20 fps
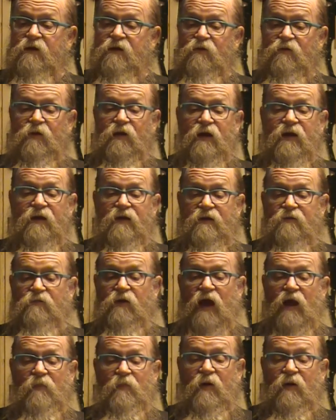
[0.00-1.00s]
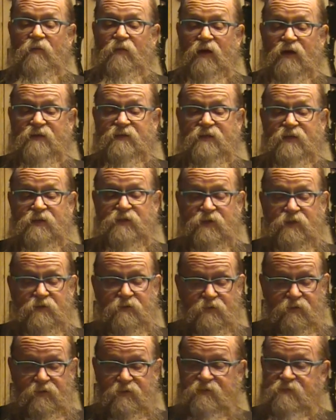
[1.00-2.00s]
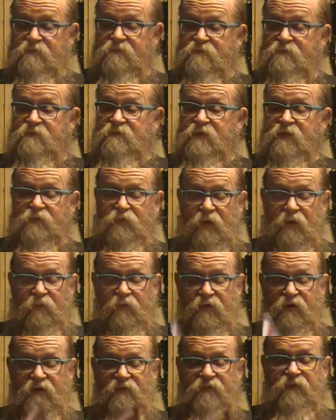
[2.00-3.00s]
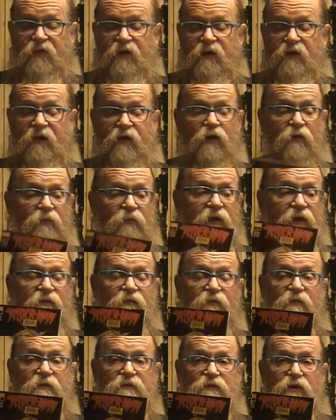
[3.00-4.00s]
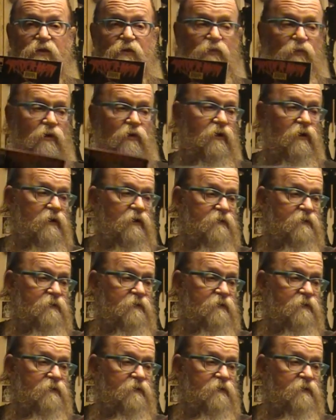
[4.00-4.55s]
we get a wrap up next issue. It's been pretty fun. I hope they give him his own book.